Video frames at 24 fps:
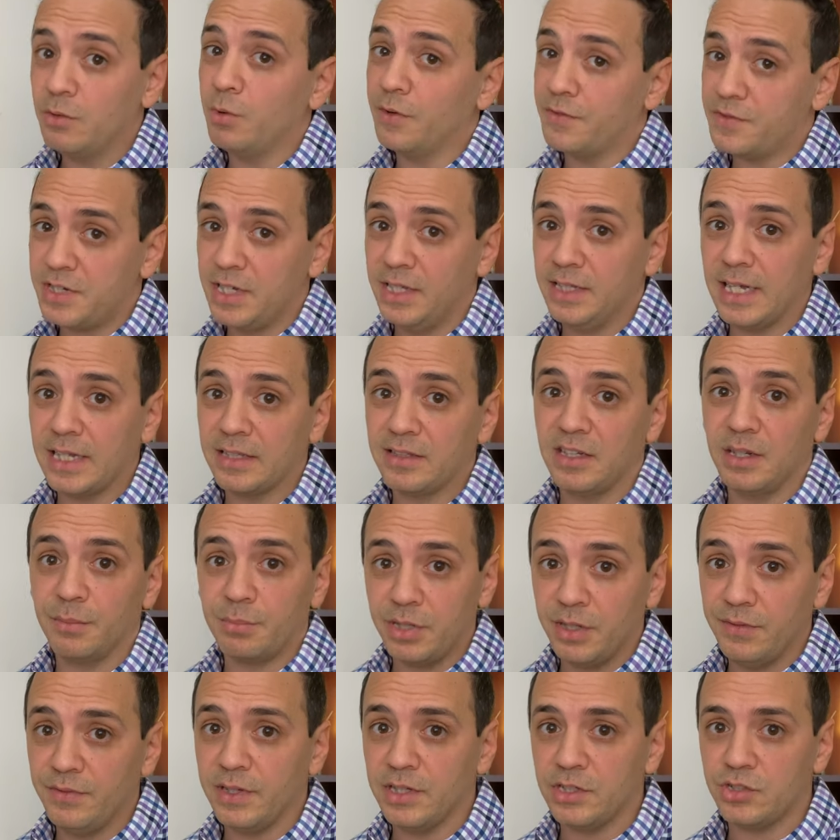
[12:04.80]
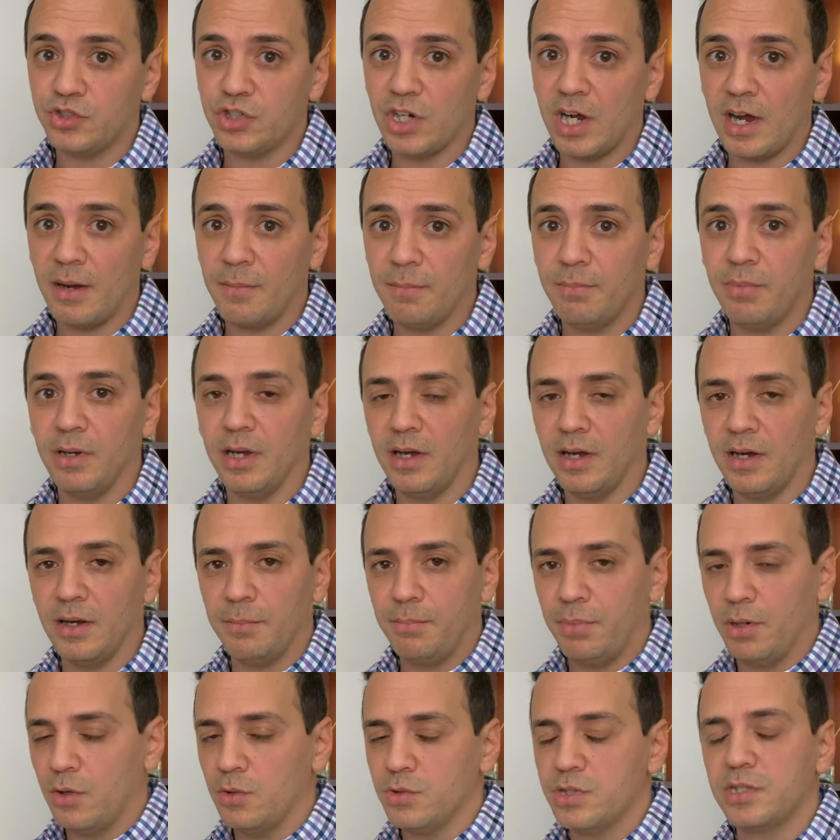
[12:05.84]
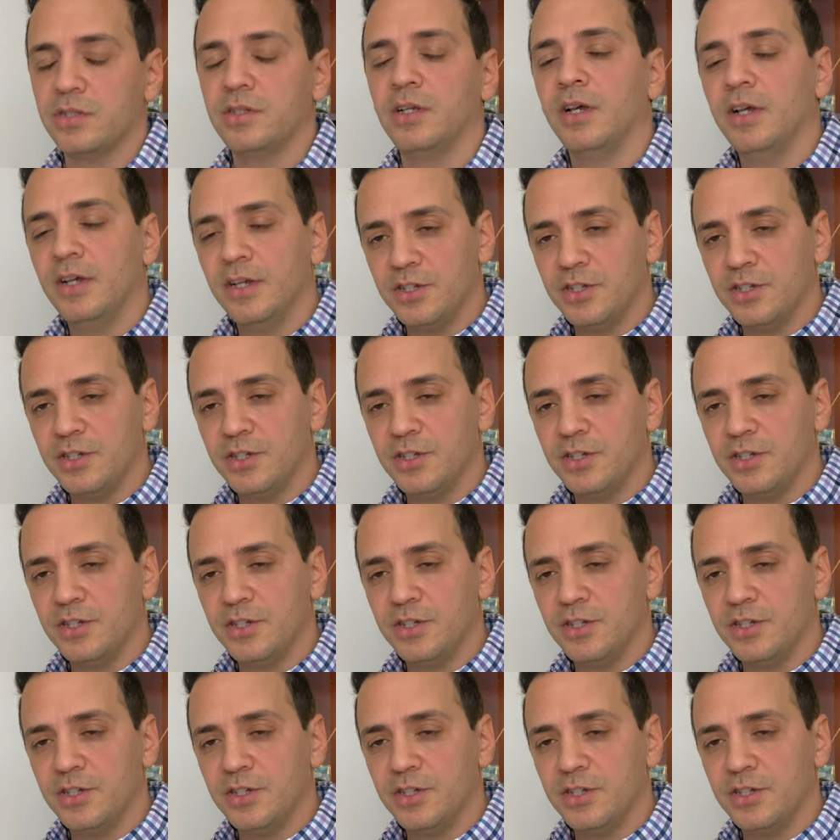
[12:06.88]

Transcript: we've seen that in the previous job uh, post.